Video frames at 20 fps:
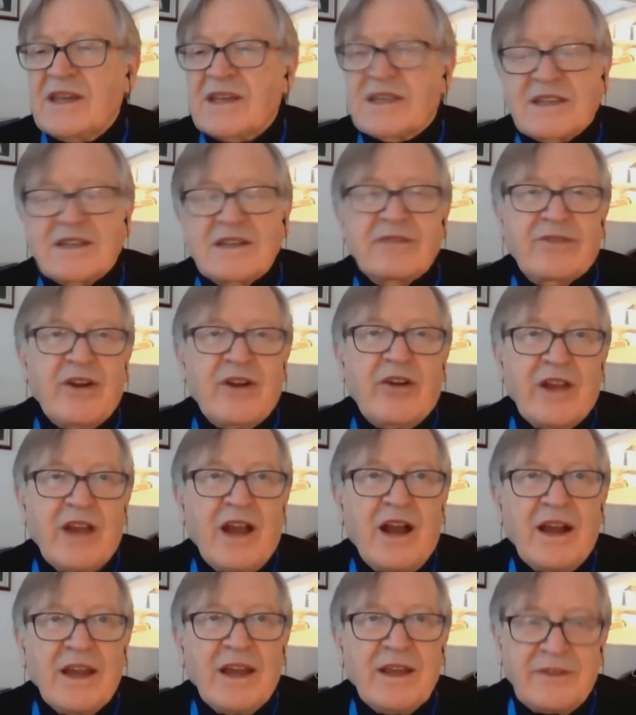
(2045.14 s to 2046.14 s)
is very
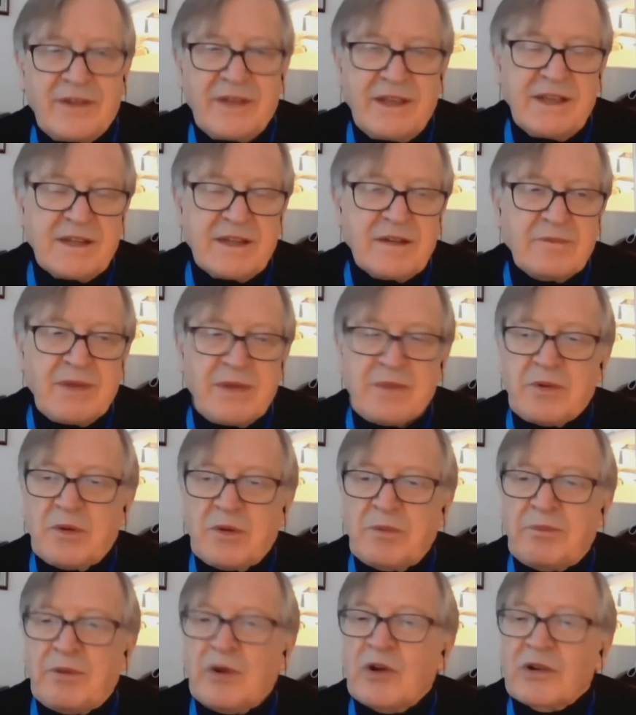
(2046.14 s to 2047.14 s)
high indeed, and people
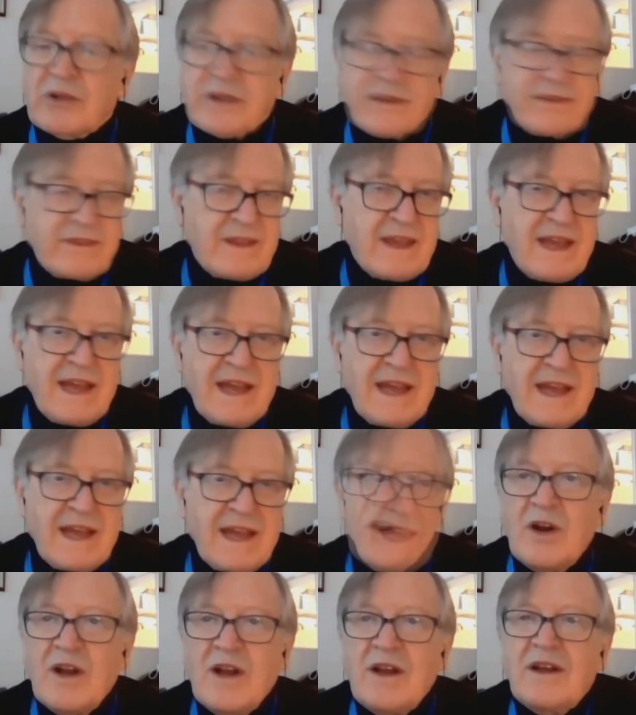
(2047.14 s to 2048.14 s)
balk at that,
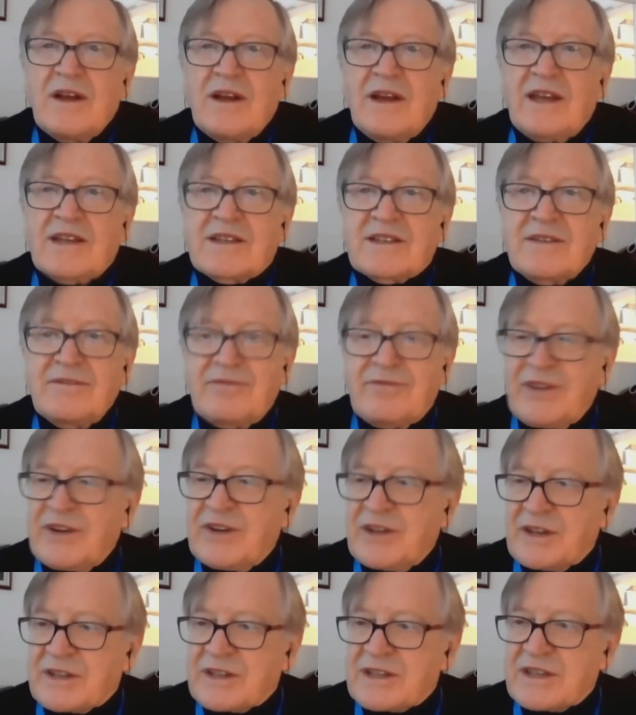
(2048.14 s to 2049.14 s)
or it's
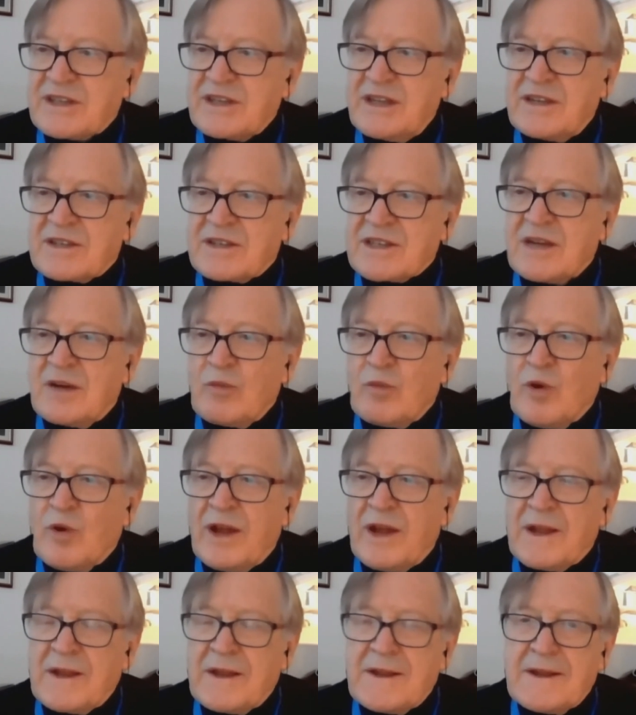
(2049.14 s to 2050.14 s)
invidious in some
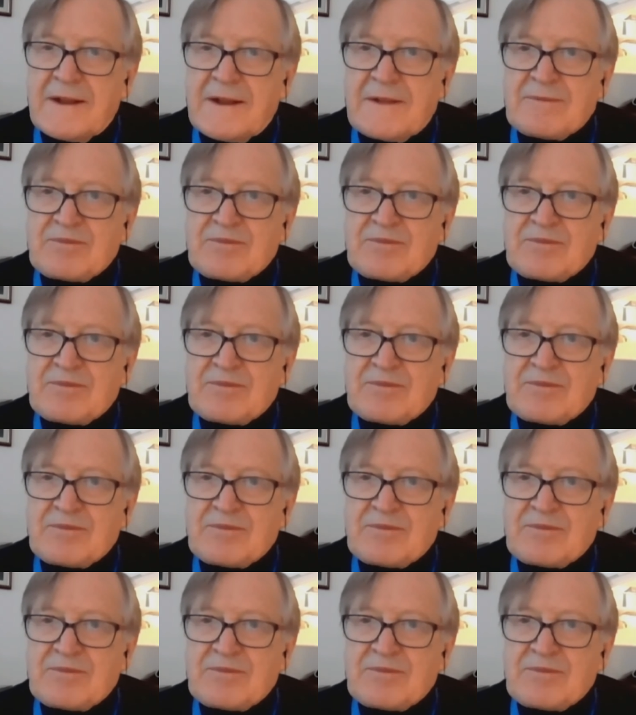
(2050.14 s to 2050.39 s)
way.